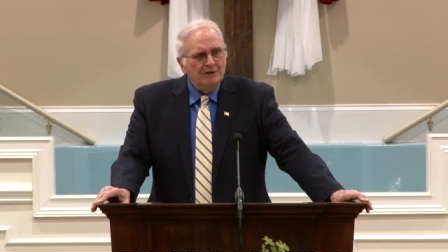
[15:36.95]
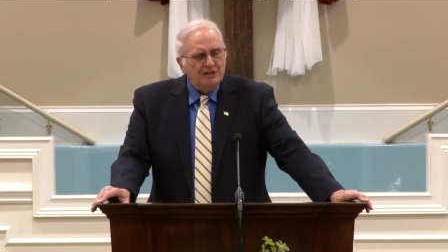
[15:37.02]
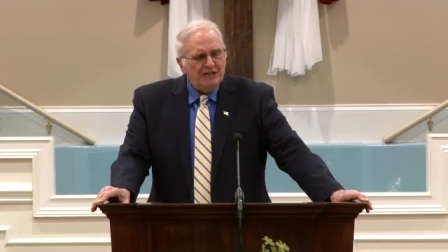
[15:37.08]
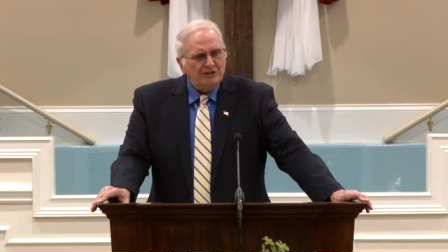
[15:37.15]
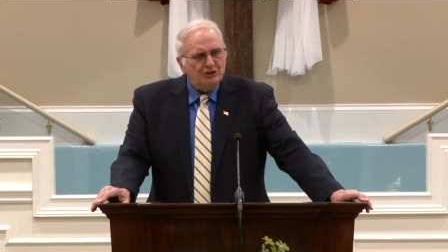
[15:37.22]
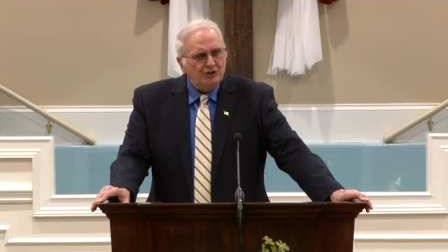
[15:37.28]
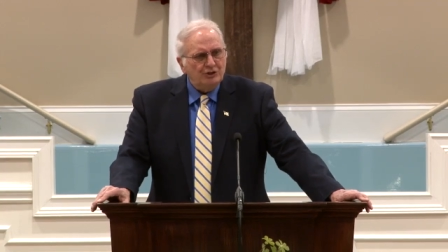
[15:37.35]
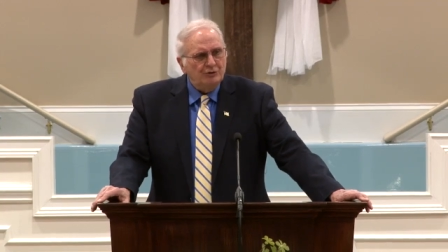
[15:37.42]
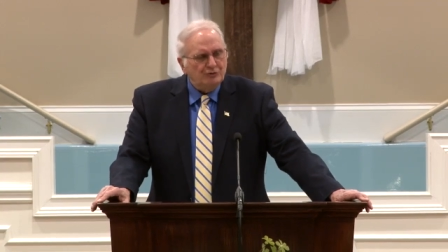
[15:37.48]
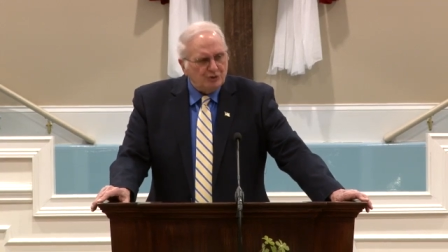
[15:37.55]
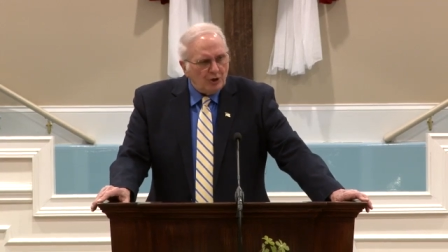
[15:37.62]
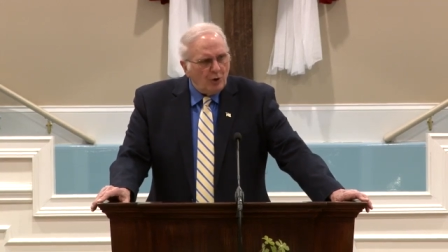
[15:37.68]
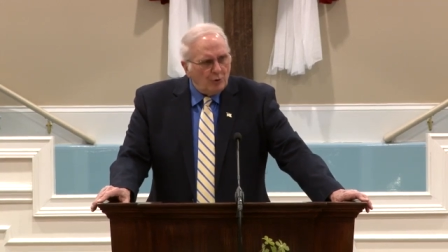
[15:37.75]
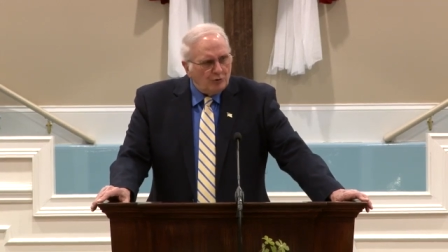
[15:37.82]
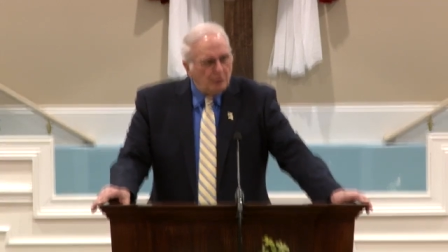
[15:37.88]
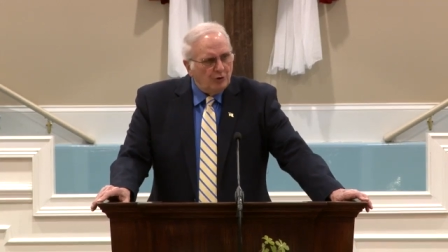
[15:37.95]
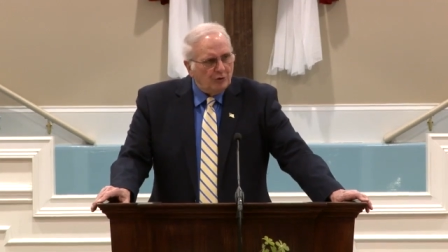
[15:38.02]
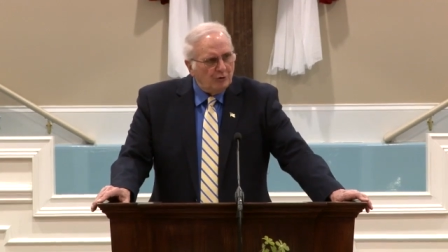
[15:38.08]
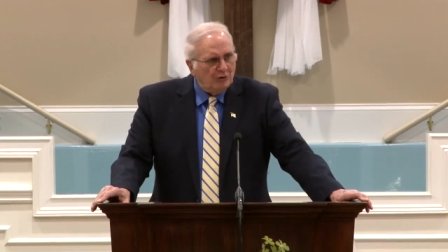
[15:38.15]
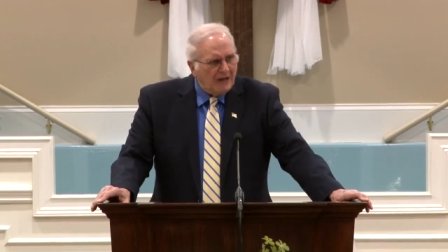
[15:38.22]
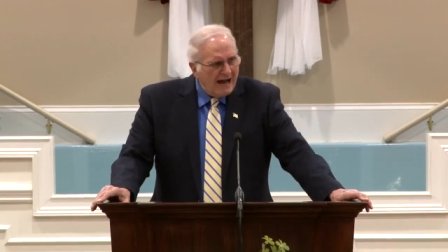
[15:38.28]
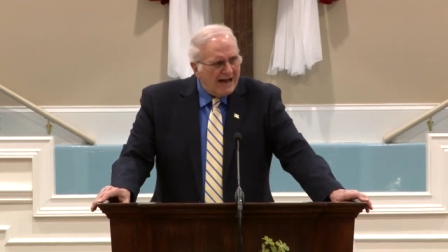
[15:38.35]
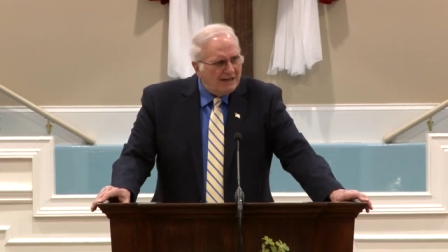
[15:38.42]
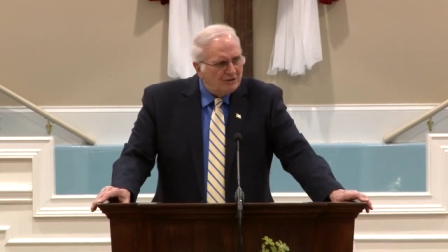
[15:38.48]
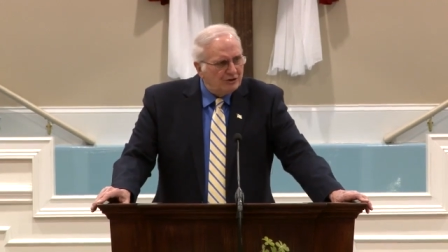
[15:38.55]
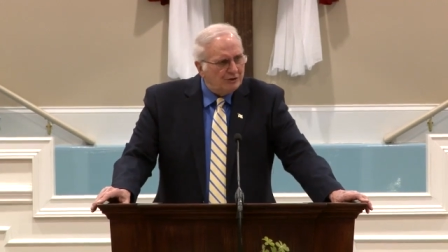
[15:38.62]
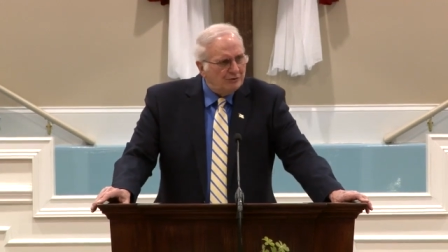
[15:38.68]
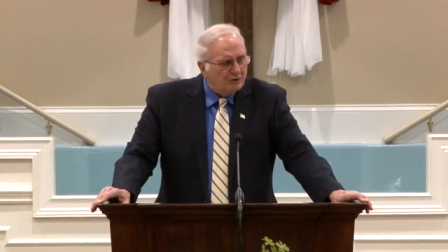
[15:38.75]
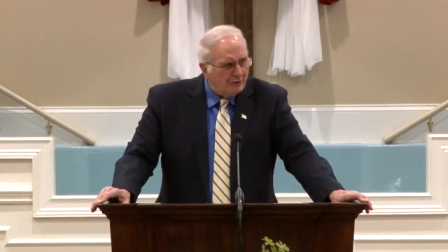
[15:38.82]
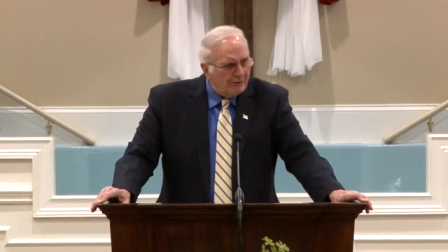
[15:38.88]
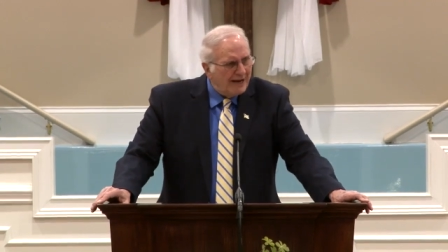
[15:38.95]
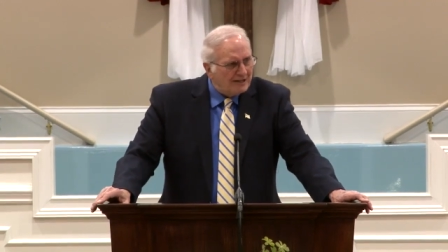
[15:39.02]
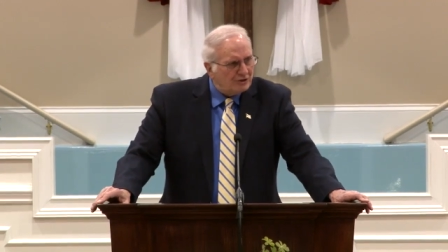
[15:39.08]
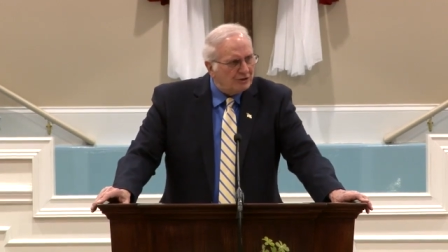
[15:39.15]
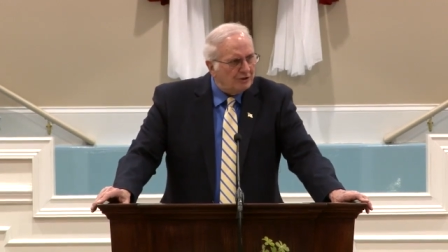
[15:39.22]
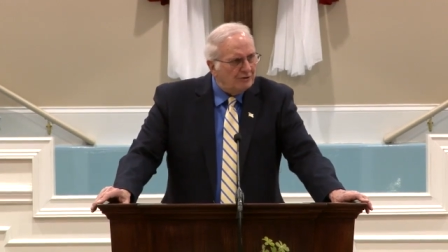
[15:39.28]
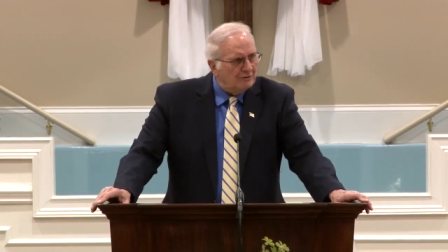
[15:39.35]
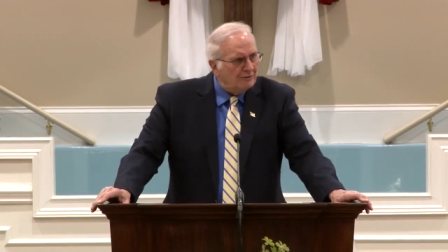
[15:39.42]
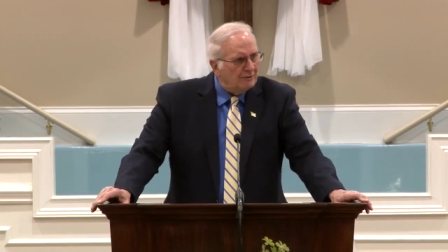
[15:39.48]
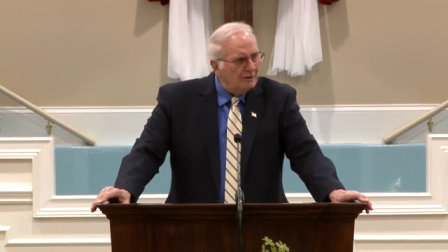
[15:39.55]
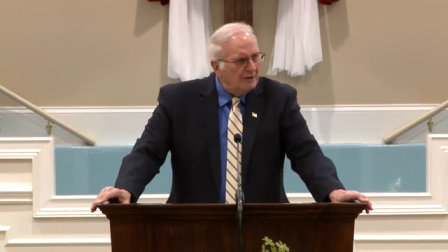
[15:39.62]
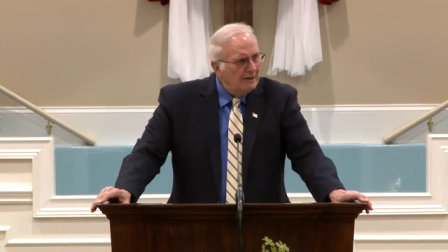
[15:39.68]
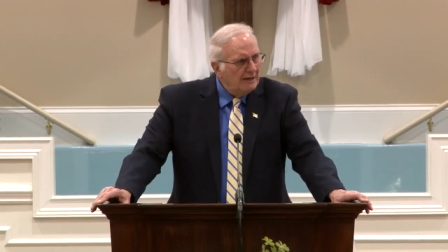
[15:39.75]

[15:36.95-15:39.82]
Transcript: teach you, show you, guide you, direct you.